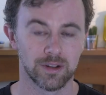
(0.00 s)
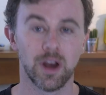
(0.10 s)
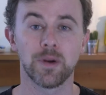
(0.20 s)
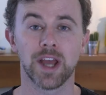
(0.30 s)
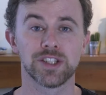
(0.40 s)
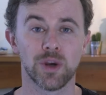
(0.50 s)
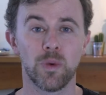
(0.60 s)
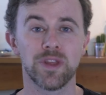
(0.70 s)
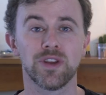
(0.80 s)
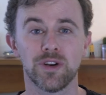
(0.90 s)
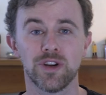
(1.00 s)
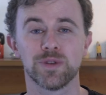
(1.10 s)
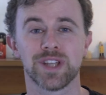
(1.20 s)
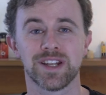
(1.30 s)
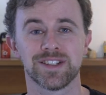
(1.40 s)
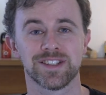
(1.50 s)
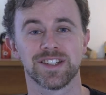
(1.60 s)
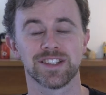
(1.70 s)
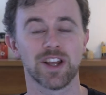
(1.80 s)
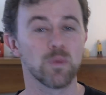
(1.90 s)
Okay, so with your new
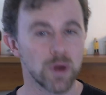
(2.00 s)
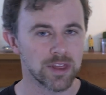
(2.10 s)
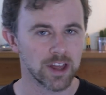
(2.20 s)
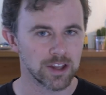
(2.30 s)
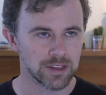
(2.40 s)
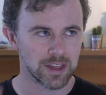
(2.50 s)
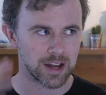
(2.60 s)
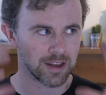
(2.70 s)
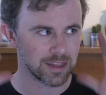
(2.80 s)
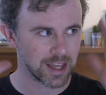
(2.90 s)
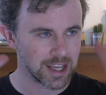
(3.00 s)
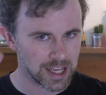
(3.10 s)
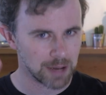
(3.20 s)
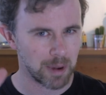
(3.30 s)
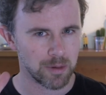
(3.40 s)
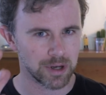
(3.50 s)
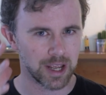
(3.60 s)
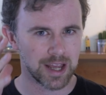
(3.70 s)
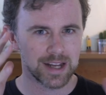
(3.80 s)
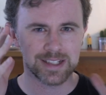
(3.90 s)
sentences and with that thinking about
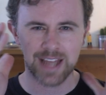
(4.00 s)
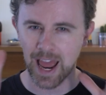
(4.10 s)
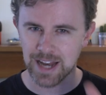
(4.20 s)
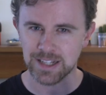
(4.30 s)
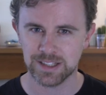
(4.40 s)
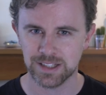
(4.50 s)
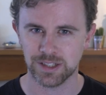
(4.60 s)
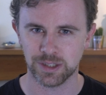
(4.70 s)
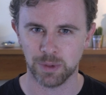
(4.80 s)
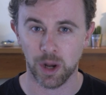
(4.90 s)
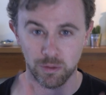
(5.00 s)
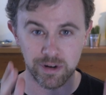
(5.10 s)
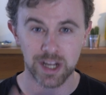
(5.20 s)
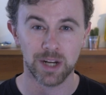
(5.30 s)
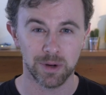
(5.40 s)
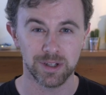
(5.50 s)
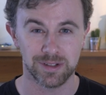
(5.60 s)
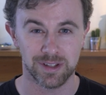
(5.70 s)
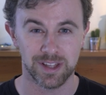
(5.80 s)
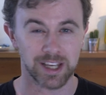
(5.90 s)
tenses as well, I really want
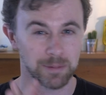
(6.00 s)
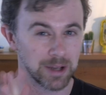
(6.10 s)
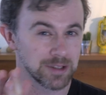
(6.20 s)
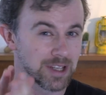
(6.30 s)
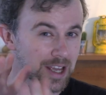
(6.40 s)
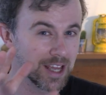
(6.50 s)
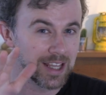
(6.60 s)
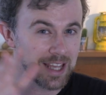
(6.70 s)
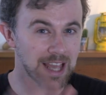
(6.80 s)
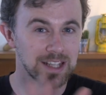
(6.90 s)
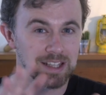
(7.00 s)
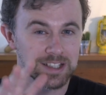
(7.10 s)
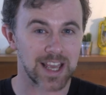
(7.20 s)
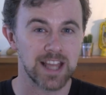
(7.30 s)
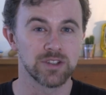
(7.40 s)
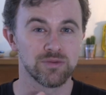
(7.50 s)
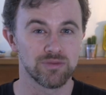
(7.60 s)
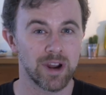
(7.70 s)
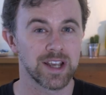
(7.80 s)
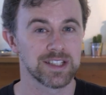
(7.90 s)
you to think about getting the tense
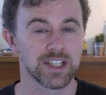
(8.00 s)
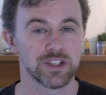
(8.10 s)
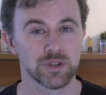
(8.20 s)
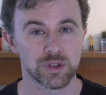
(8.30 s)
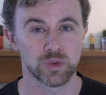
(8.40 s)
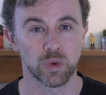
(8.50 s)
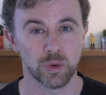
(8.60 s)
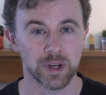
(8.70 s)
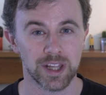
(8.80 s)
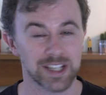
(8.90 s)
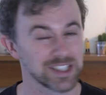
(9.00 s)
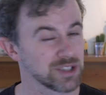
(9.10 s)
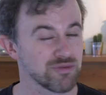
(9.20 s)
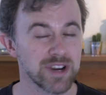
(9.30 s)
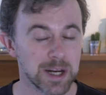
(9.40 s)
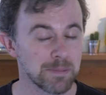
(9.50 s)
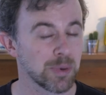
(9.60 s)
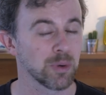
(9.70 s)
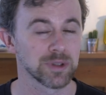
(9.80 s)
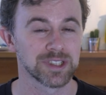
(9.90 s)
right in your story, because it's really
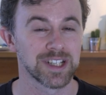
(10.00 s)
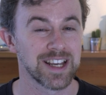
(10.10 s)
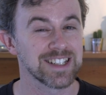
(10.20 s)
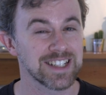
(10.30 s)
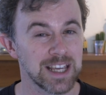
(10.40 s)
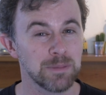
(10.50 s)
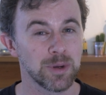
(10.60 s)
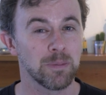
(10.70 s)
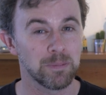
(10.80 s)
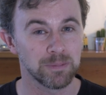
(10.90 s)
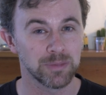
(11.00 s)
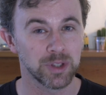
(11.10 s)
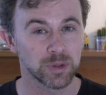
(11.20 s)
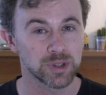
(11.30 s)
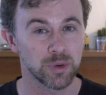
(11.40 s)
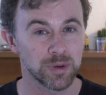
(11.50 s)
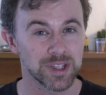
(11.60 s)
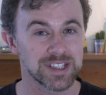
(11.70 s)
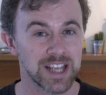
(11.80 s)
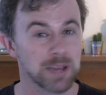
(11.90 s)
important to keep your story
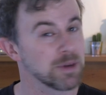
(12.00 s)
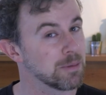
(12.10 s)
the same.